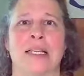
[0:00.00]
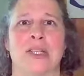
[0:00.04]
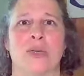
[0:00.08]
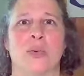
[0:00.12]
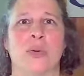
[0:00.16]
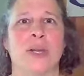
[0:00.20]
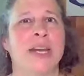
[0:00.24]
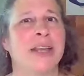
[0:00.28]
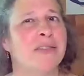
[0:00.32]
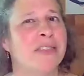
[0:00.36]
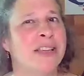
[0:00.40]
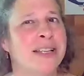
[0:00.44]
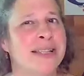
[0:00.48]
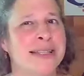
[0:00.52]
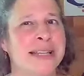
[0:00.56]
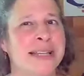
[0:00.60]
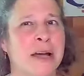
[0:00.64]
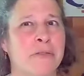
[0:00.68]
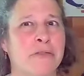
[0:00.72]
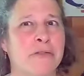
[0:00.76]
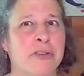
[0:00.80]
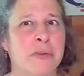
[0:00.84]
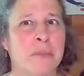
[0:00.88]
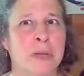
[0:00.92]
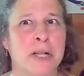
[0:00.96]
Do any of these
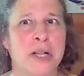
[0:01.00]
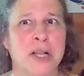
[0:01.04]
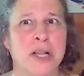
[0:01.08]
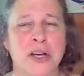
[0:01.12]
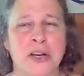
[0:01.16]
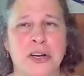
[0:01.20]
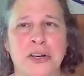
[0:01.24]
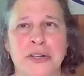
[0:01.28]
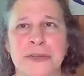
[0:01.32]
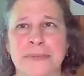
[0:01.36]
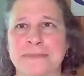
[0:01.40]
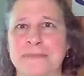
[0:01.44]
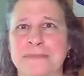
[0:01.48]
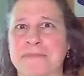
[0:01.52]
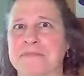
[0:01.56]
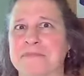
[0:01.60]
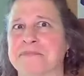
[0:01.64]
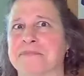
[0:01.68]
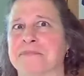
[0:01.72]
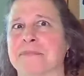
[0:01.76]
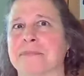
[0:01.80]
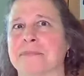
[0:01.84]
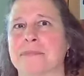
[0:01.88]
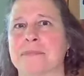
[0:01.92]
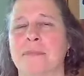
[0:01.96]
sound familiar?
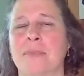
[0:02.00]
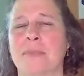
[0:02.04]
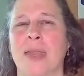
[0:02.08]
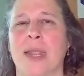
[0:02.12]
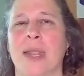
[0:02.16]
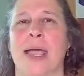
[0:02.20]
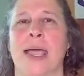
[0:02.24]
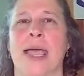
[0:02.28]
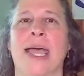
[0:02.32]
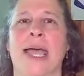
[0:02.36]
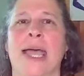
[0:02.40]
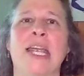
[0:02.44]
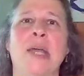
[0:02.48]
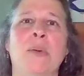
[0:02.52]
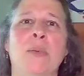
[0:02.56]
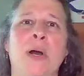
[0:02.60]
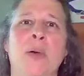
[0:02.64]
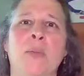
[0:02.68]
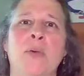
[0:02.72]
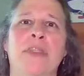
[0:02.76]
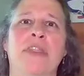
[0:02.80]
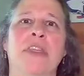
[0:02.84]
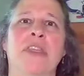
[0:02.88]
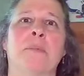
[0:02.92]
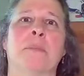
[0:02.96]

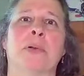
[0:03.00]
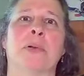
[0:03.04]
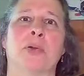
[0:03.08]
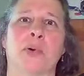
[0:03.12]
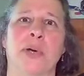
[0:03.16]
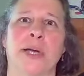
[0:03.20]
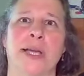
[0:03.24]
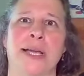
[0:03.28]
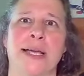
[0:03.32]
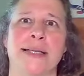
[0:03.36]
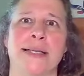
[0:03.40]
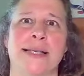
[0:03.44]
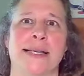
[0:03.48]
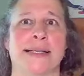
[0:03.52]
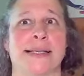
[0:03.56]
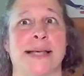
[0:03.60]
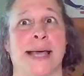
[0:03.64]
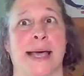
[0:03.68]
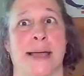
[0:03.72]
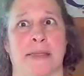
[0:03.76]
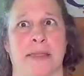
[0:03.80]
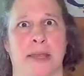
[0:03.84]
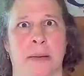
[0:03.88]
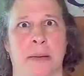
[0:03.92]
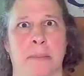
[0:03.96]
Anyone with employees has
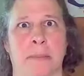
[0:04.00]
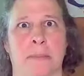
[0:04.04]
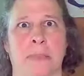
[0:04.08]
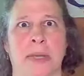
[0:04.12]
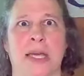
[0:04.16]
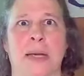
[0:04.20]
had them.